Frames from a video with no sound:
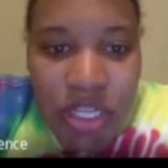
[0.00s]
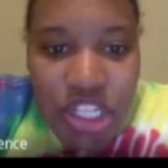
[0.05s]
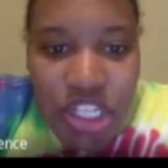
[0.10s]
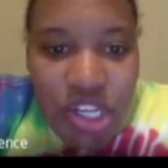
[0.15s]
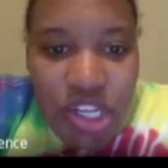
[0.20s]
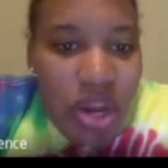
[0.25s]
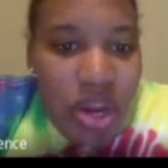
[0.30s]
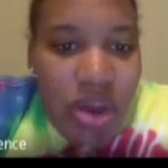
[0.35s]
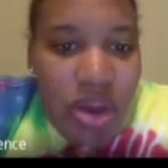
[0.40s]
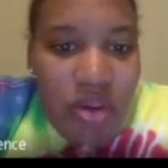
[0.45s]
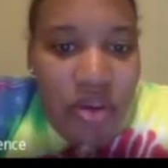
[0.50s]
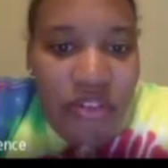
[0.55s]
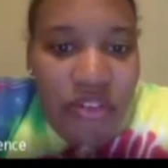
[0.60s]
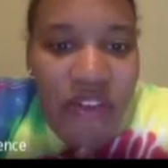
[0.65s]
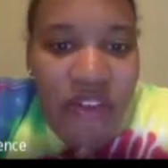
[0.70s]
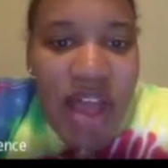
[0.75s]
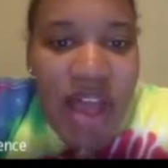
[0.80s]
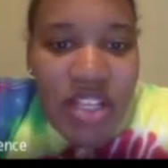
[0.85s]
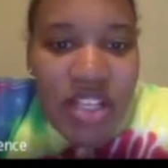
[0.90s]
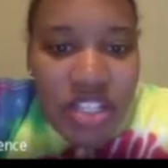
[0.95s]
you know.
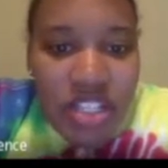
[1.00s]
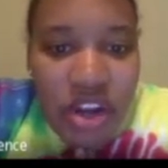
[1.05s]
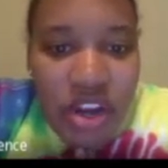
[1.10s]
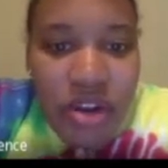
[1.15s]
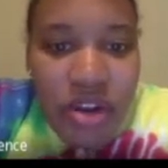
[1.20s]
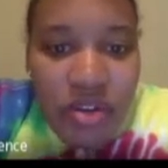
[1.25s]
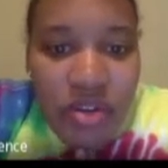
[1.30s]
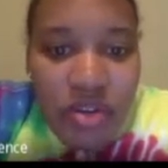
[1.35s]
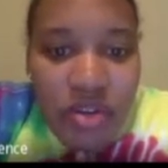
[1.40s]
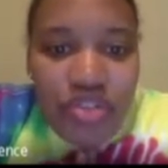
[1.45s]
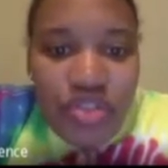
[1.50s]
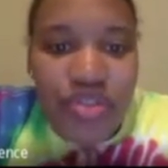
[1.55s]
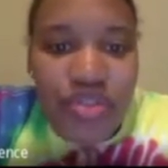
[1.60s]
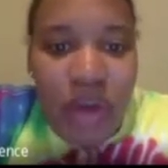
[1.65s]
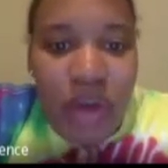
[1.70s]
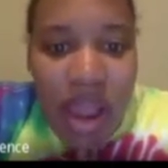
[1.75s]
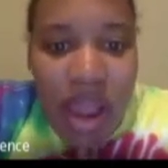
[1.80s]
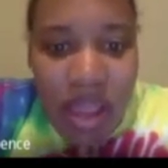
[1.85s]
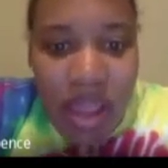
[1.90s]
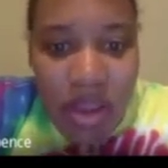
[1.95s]
Find circles,
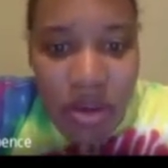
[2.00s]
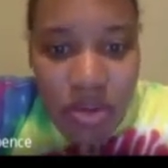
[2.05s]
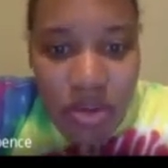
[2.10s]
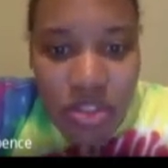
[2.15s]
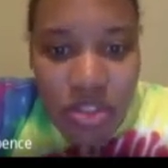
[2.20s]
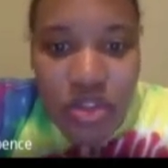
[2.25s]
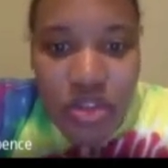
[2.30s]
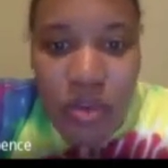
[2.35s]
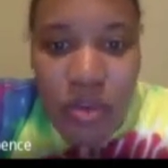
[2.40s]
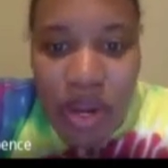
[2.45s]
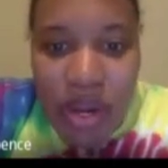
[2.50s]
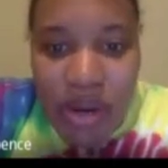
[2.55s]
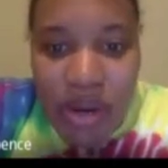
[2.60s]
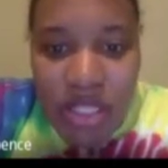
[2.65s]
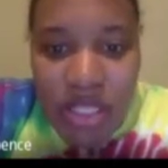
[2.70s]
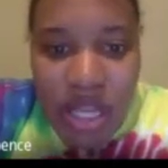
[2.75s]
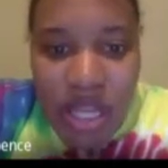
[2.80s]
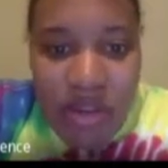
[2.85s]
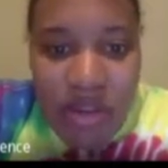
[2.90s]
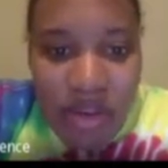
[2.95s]
triangles, squares,
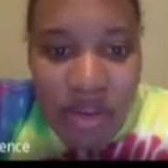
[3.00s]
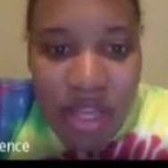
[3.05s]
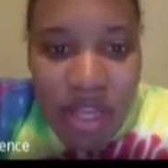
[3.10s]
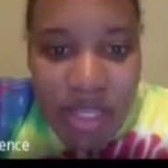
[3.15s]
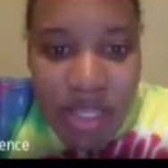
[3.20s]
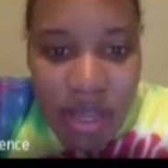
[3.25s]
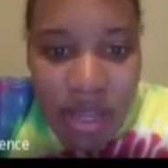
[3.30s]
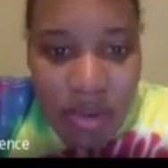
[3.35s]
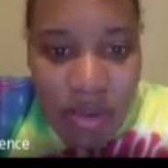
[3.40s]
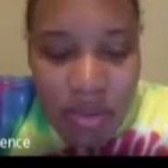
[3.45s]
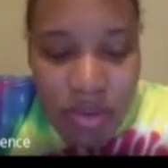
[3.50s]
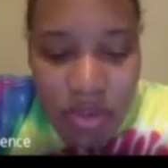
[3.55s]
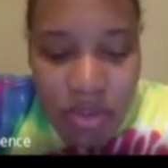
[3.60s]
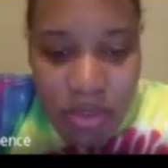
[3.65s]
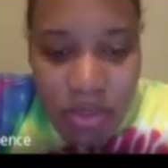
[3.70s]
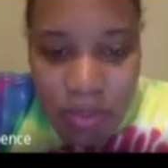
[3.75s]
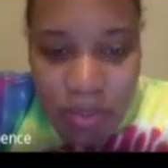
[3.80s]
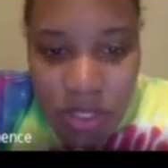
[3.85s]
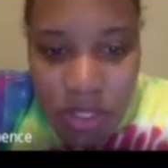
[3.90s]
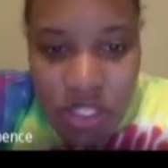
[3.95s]
and rectangles.
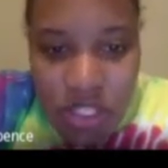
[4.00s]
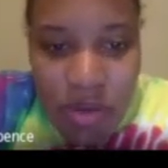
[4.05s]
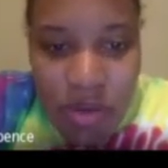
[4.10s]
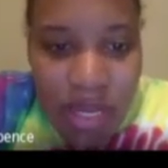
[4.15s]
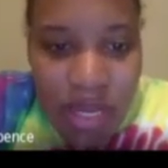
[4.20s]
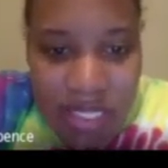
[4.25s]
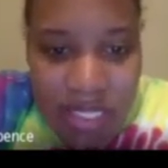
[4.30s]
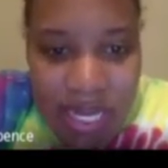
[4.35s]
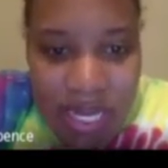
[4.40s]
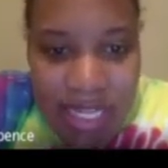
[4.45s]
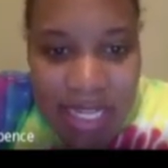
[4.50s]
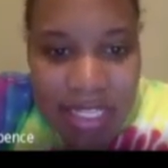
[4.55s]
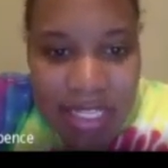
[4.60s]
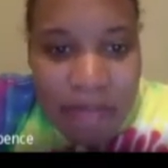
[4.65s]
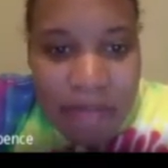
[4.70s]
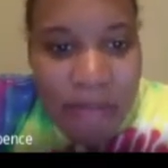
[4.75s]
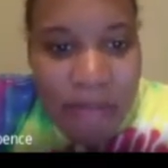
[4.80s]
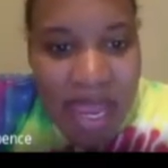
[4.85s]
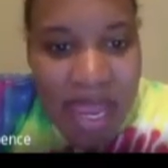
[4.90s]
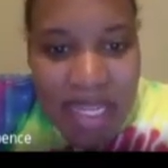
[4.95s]
So it says,
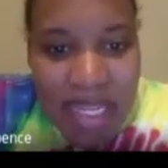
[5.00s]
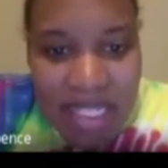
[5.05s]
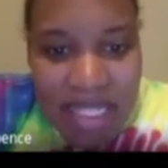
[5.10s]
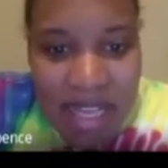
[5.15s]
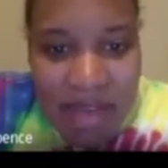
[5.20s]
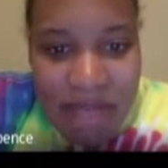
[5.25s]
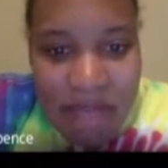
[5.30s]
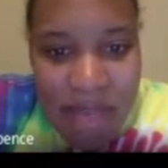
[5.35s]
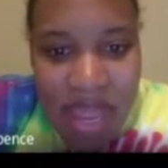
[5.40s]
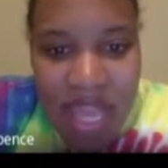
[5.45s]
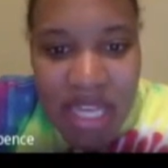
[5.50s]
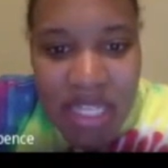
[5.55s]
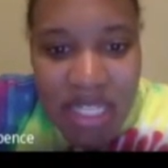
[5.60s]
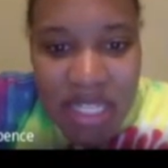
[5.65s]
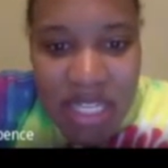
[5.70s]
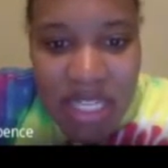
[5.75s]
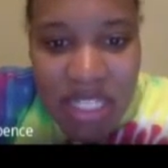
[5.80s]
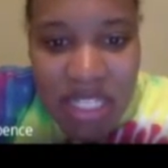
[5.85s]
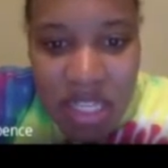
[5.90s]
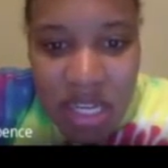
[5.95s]
Macy makes
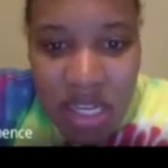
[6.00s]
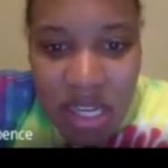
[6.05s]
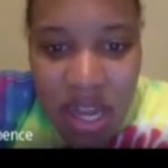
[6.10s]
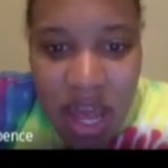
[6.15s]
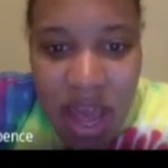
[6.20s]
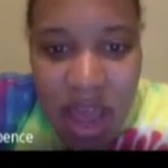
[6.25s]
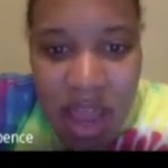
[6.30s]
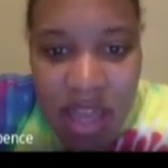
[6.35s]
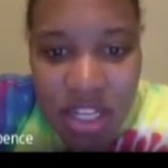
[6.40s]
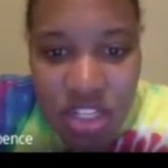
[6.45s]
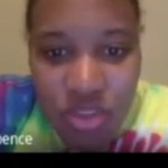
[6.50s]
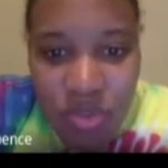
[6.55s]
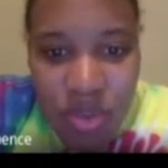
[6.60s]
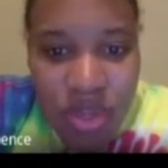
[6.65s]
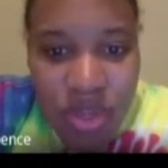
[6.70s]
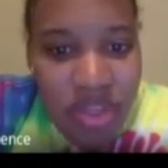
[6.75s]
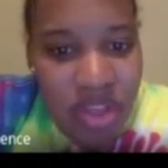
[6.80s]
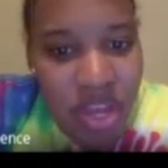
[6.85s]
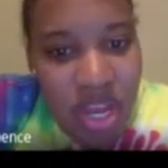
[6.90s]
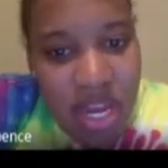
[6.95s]
this collage
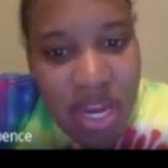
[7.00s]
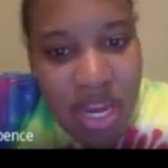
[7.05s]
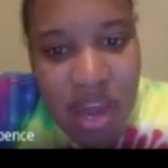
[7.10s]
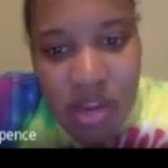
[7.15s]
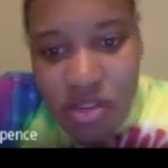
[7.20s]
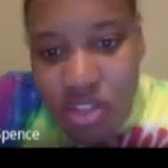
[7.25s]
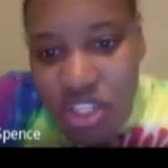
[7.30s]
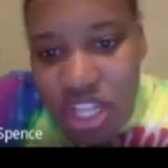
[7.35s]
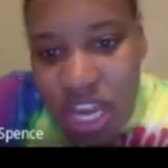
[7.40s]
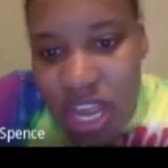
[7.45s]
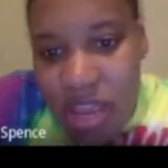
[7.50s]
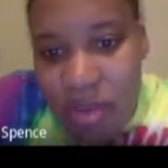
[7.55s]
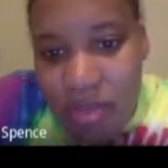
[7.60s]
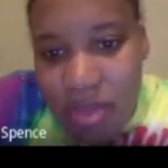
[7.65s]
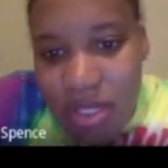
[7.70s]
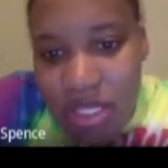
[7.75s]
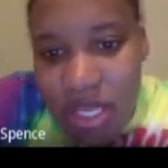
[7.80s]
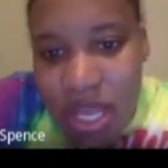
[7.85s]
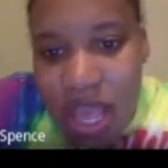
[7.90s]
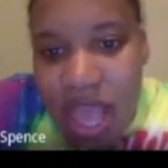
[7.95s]
with cutout
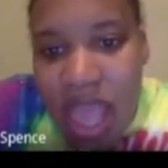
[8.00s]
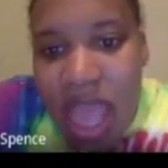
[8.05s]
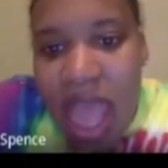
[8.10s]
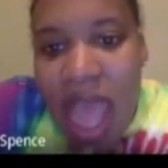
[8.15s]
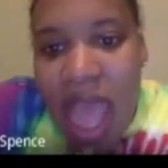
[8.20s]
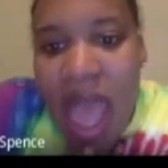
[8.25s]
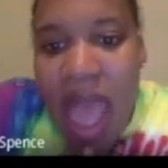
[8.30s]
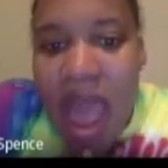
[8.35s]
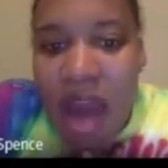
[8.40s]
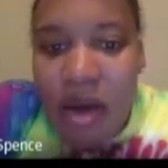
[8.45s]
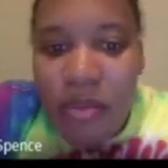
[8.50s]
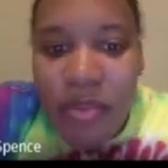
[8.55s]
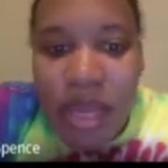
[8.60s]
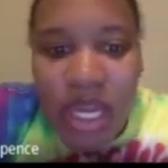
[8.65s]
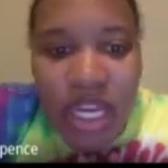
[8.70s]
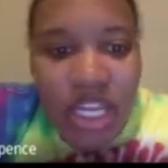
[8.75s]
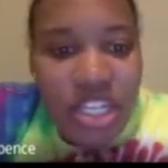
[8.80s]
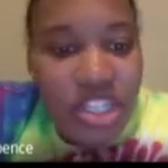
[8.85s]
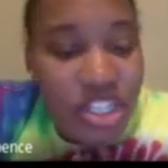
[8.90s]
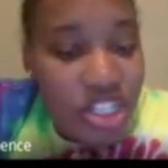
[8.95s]
shapes. How
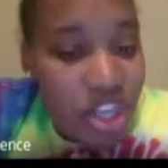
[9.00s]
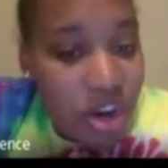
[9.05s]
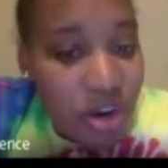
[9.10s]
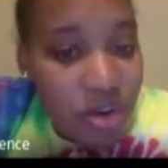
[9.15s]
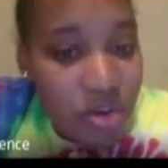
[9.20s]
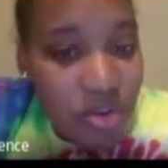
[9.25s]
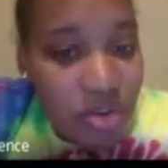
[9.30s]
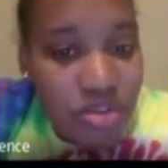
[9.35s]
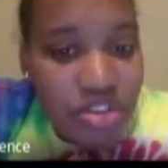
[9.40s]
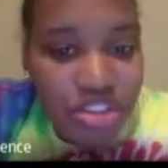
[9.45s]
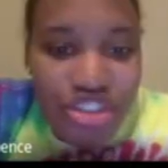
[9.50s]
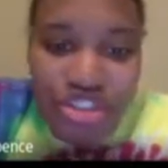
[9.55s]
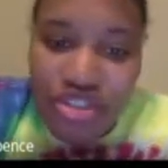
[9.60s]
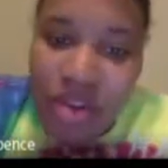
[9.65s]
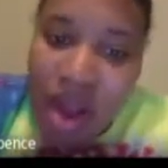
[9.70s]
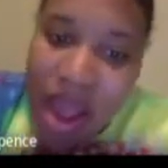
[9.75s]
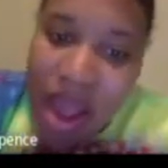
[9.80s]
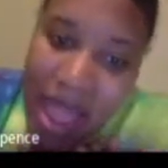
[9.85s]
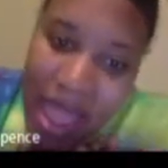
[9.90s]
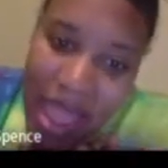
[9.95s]
many circles,
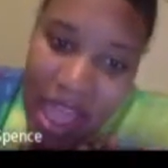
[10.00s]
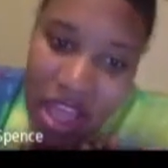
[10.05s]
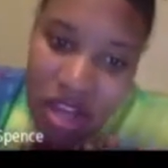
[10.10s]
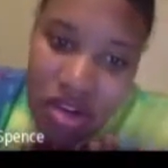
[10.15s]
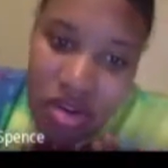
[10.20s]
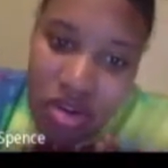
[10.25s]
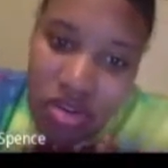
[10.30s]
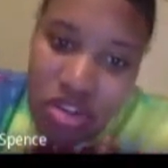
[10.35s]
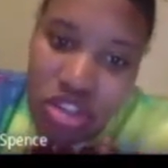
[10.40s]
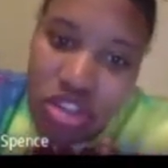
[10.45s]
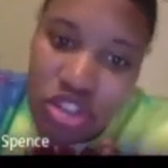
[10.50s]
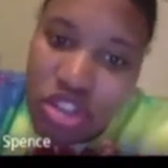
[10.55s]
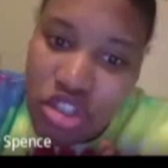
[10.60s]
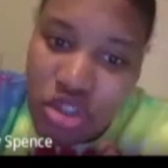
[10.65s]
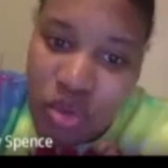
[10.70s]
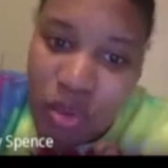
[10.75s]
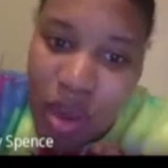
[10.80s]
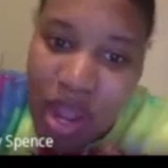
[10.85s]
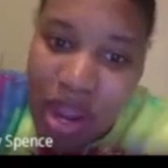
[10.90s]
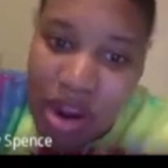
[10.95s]
triangles,
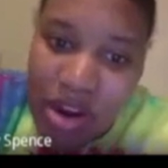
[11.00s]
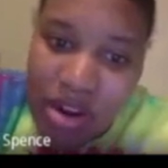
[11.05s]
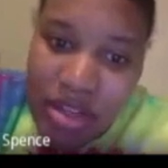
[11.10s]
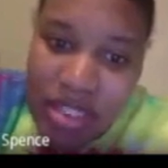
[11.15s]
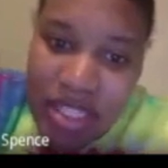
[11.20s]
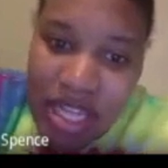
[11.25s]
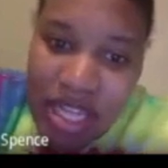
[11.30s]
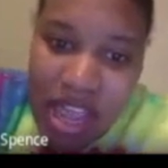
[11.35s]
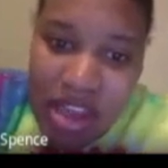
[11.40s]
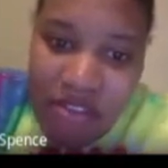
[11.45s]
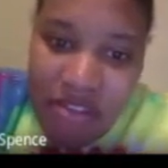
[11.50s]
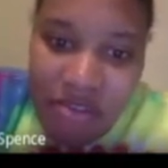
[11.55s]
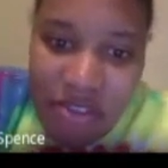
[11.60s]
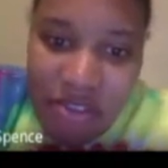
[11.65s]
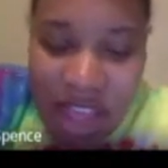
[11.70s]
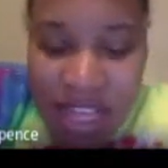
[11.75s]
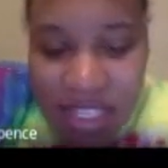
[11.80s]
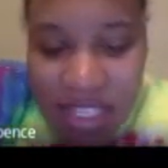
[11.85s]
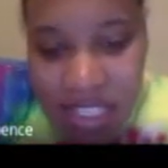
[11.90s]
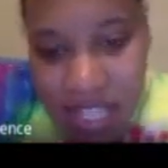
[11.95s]
squares, and
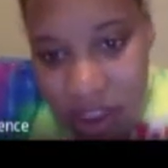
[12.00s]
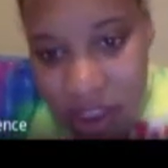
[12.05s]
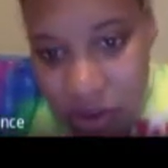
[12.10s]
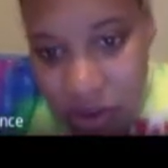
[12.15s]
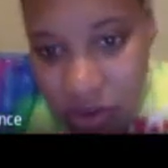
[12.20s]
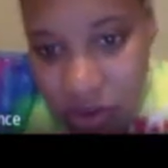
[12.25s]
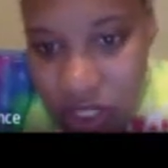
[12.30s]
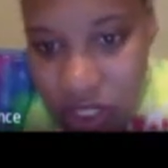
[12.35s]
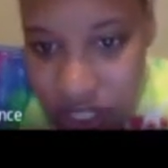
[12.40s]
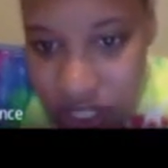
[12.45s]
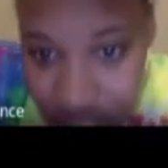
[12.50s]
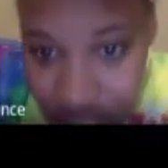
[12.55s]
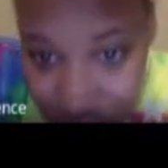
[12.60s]
rectangles does